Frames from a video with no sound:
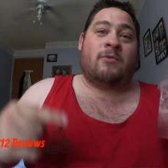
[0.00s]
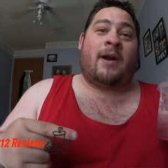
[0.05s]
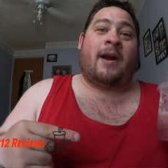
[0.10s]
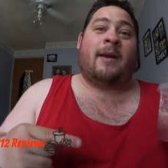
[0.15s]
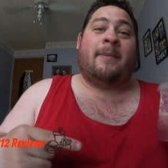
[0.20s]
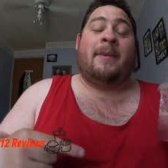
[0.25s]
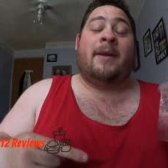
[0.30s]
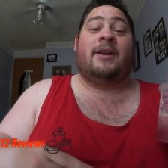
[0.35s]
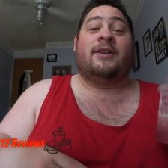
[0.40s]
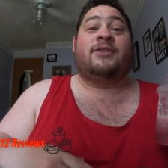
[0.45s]

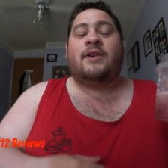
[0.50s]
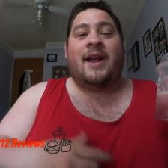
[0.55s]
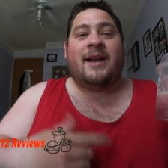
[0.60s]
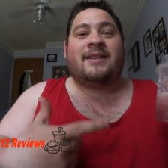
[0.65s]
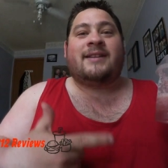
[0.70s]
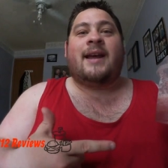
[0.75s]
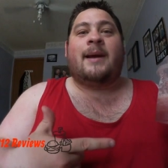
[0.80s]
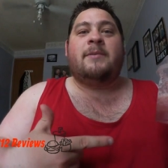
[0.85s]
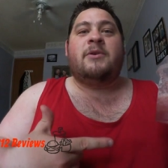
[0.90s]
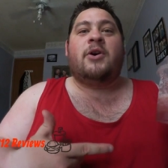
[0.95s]
recommend it. So
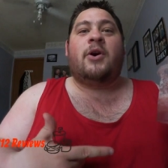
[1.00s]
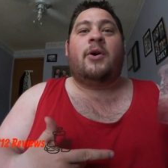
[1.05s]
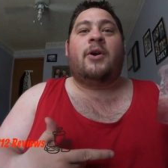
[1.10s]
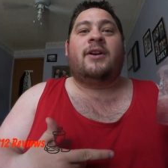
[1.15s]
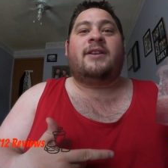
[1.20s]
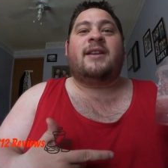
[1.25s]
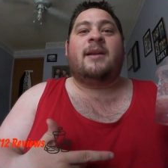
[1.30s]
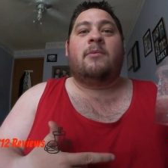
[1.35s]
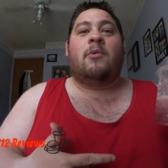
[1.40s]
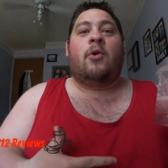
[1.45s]
next time you
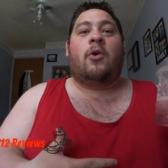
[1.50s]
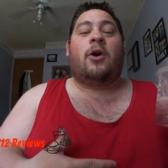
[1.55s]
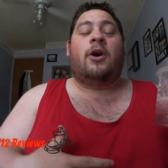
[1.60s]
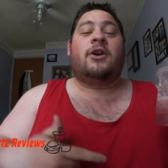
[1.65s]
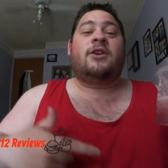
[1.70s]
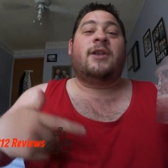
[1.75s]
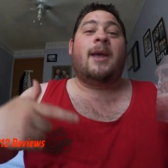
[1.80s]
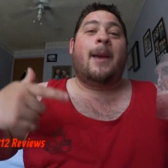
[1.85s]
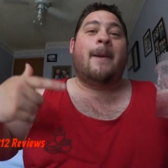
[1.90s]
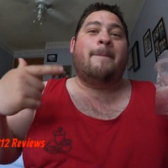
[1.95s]
go to Tim
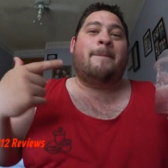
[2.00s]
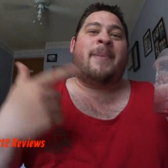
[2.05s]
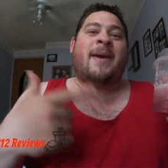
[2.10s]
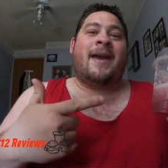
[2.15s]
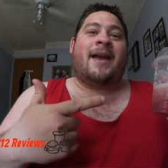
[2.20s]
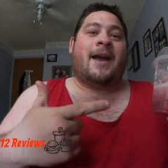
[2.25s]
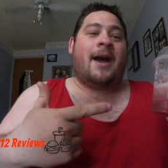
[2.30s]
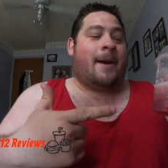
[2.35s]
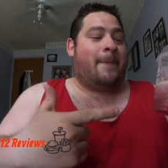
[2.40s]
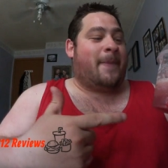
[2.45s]
Hortons,
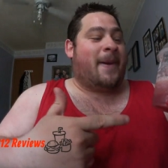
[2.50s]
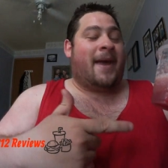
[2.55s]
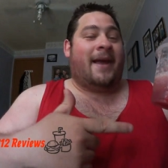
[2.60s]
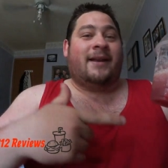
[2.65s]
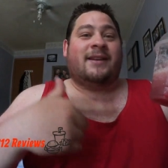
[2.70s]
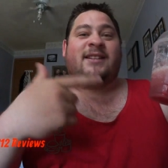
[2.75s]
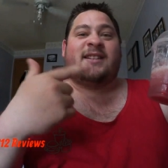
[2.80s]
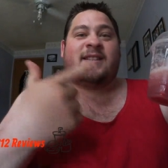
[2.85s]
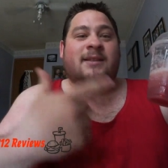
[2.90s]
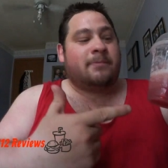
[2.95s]
pick up
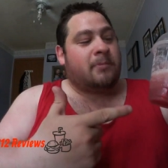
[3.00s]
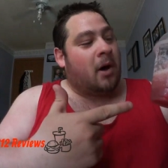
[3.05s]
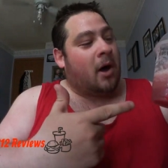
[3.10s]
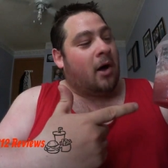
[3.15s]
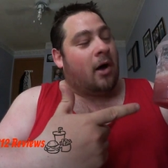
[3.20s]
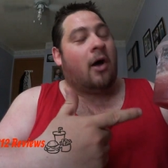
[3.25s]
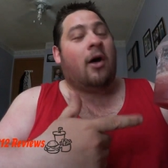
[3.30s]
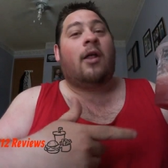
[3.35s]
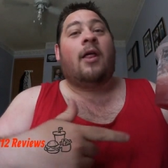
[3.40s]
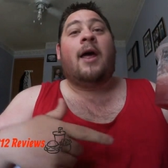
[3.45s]
a
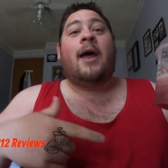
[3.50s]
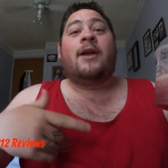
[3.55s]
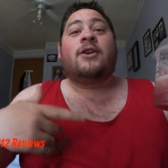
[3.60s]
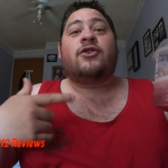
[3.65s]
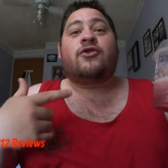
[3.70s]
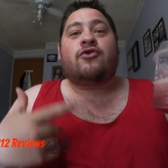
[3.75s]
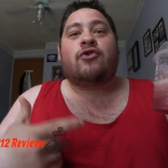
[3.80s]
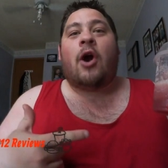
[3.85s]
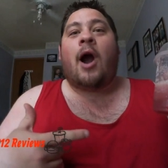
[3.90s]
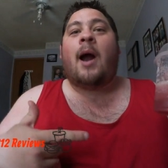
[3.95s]
small
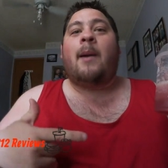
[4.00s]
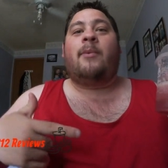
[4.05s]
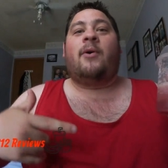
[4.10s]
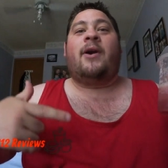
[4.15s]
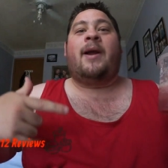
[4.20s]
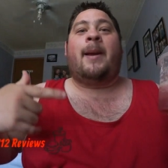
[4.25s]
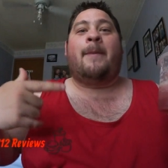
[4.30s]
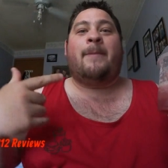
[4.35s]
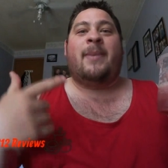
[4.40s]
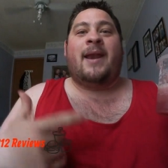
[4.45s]

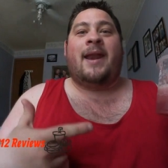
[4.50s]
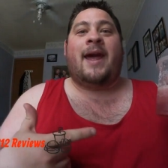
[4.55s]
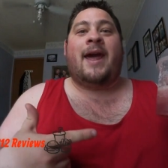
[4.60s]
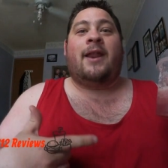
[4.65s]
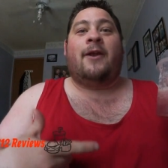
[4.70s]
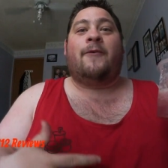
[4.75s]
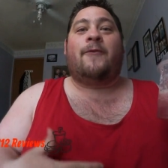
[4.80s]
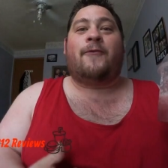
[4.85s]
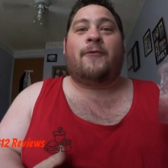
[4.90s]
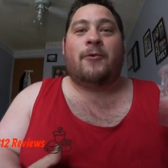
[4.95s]
strawberry and
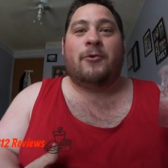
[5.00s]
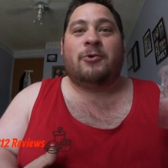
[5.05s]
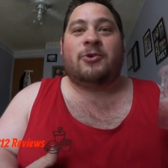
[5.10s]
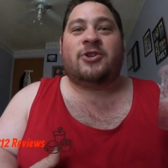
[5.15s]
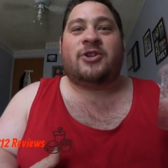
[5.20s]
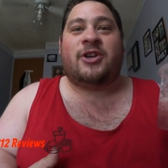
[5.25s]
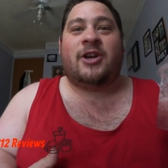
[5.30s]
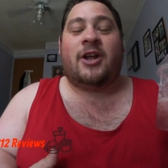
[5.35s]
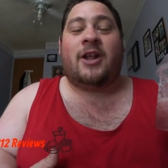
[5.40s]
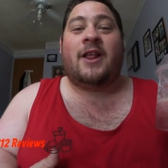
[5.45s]
banana fruit
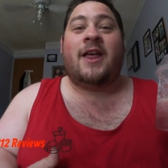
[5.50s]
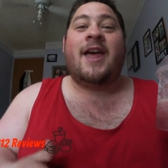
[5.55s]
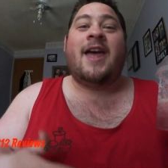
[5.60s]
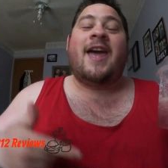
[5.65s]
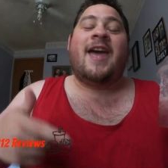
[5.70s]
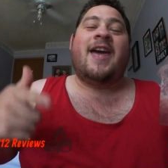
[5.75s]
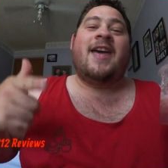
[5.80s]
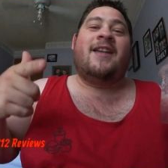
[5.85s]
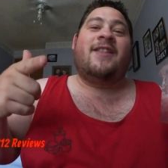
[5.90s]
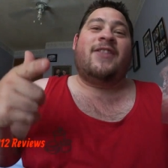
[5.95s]
chill
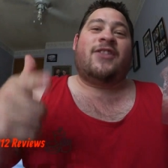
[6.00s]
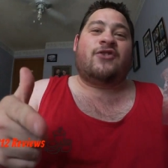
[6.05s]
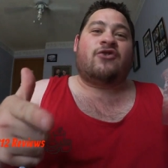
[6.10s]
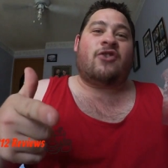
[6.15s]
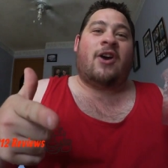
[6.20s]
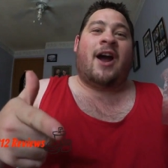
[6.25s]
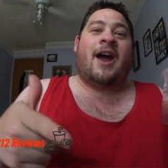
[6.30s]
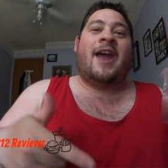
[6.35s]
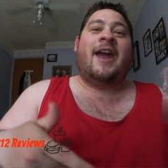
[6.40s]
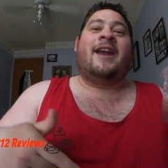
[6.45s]

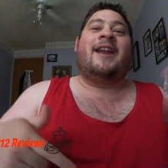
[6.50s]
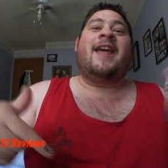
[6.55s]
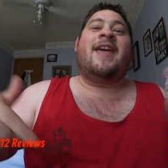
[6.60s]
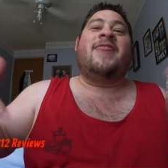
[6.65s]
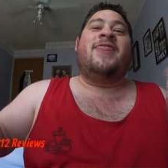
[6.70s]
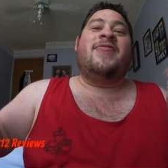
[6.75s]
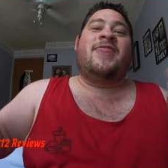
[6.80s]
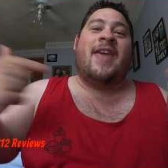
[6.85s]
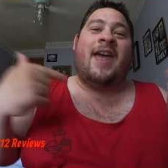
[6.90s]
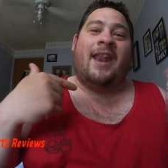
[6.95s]
try it
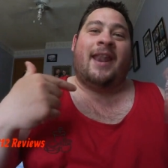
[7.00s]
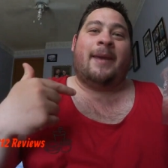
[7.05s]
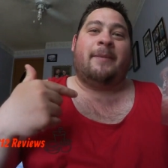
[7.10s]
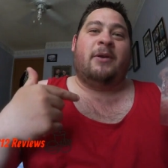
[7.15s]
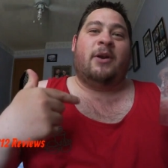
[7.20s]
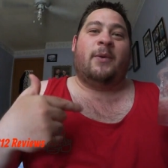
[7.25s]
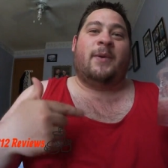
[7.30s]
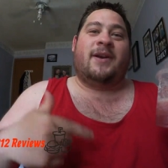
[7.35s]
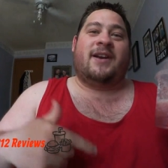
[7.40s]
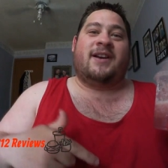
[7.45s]
and then let
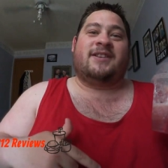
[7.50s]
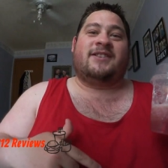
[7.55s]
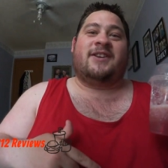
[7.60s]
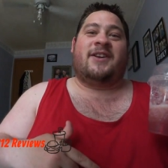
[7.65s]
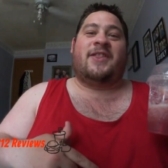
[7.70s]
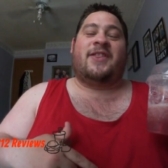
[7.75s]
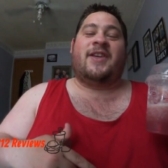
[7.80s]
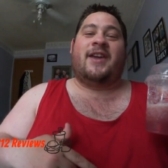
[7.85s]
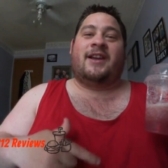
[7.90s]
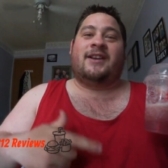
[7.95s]
me know what you guys
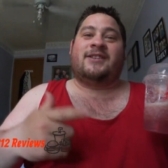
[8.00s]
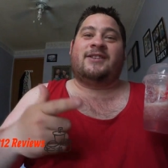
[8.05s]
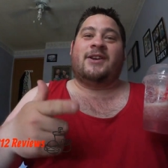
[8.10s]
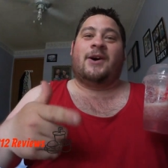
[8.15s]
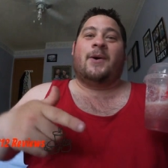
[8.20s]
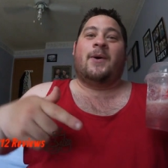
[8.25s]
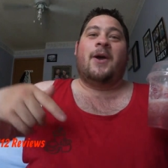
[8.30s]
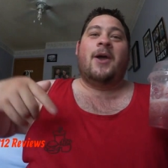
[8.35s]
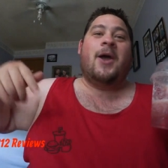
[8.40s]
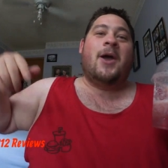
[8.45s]
all think.
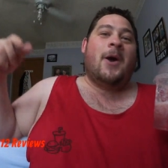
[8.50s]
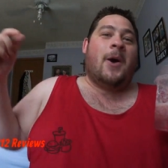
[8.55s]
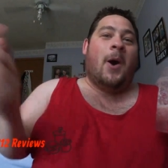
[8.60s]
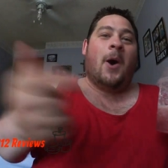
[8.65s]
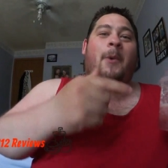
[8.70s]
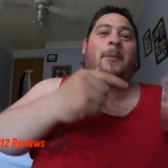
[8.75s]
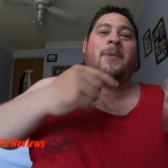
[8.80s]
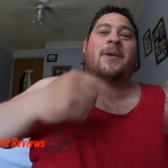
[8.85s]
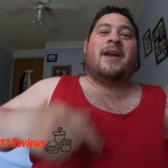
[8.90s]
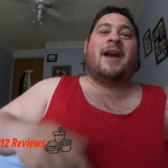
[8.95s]
So,
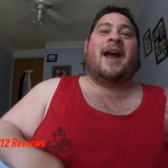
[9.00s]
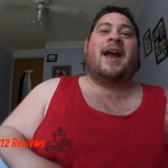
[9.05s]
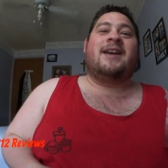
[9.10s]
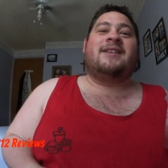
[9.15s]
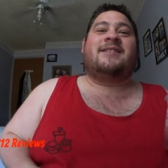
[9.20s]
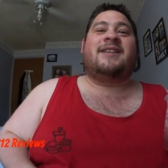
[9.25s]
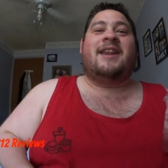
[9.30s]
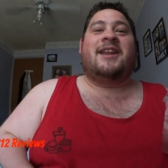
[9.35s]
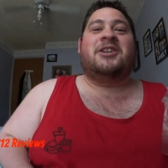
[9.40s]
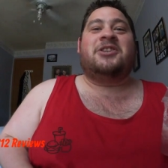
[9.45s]
hope you
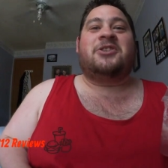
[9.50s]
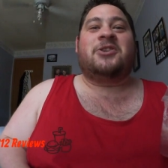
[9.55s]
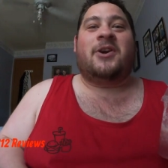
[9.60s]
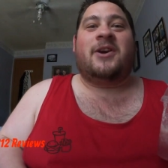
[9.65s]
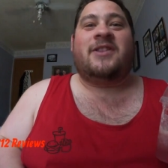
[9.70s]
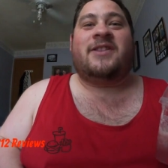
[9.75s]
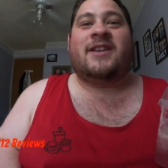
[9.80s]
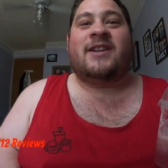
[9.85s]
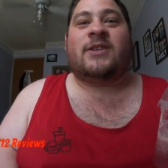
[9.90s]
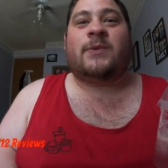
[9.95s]
guys did
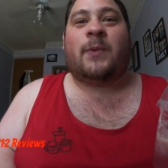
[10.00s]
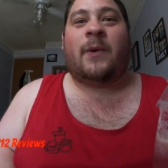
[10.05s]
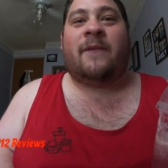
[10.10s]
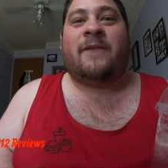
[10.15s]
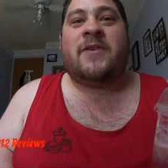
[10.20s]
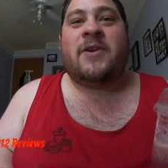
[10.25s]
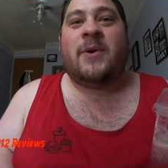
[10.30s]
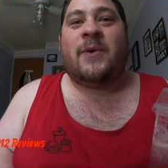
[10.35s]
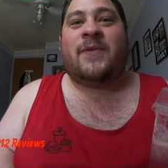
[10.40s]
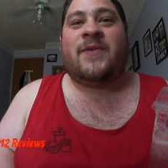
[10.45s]
enjoy this
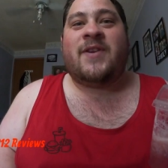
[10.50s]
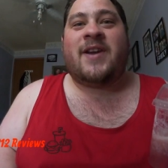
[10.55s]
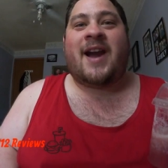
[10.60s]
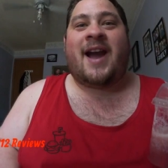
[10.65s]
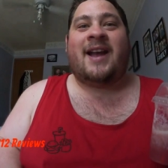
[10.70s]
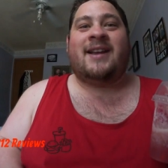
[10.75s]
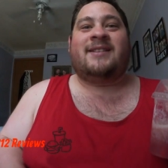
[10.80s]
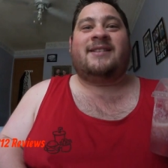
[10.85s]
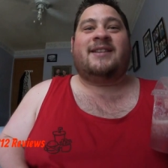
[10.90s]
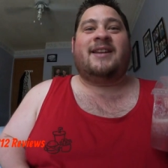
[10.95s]
review. If you
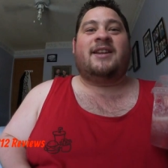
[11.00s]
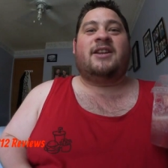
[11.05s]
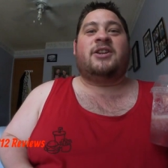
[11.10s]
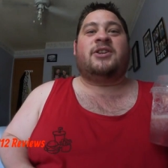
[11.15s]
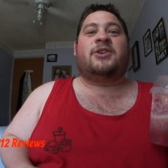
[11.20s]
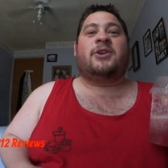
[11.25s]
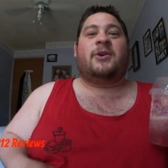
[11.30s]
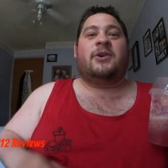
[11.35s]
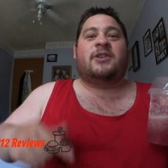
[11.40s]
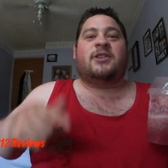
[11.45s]
guys did,
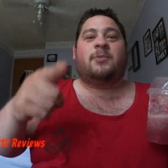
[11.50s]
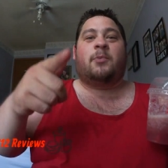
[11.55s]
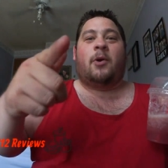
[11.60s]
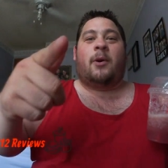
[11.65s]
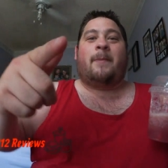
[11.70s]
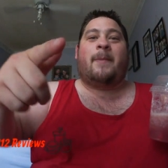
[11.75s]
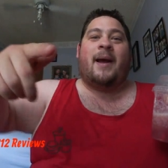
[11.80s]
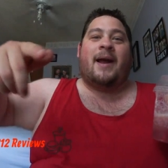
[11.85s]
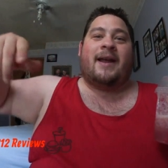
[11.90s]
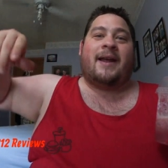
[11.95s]
show your
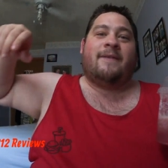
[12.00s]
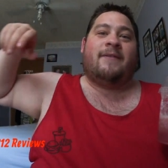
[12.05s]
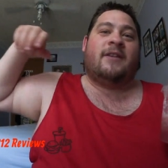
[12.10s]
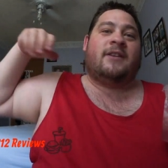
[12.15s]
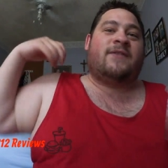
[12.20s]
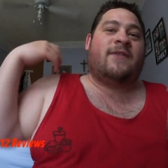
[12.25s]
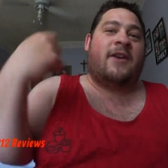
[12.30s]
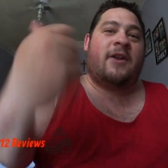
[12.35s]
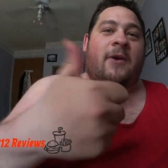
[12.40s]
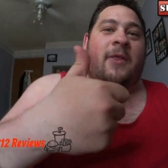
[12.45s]
support by giving
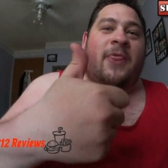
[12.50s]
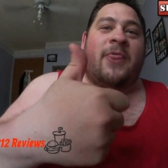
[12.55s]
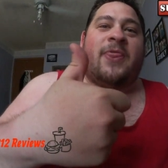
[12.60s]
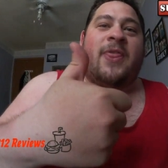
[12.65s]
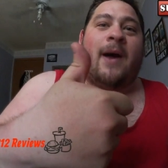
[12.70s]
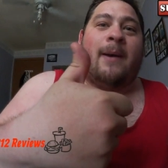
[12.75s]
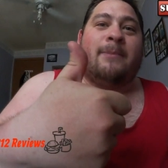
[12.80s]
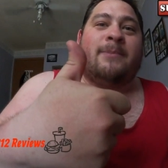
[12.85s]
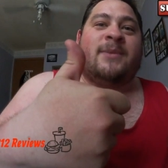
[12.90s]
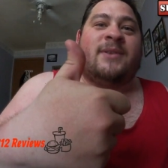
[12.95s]
this video a
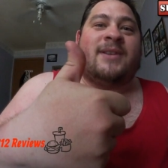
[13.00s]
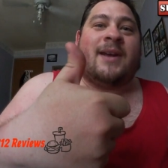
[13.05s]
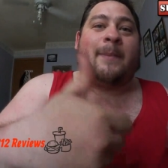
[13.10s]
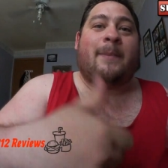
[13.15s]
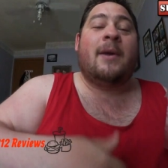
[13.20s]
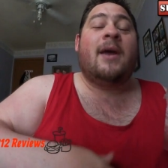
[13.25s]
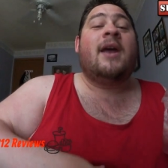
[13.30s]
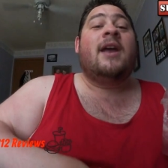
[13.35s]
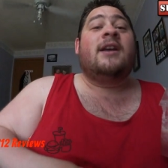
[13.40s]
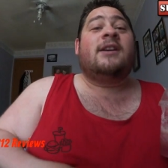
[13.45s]
thumbs
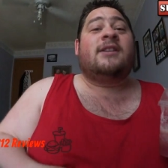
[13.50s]
up.